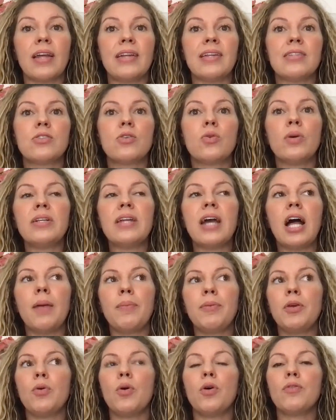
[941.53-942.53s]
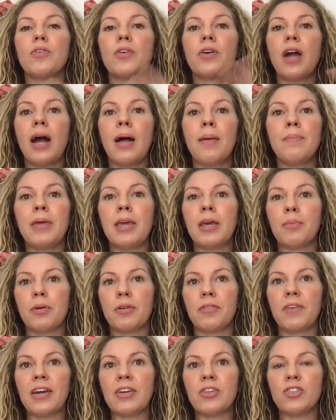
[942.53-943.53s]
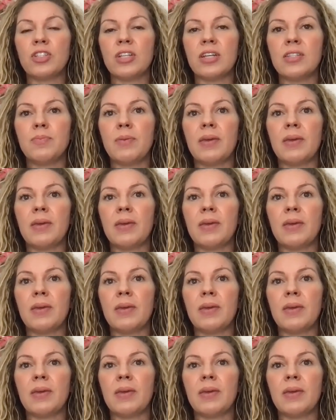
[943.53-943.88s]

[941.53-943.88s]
and it's going to help you overcome being a perfectionist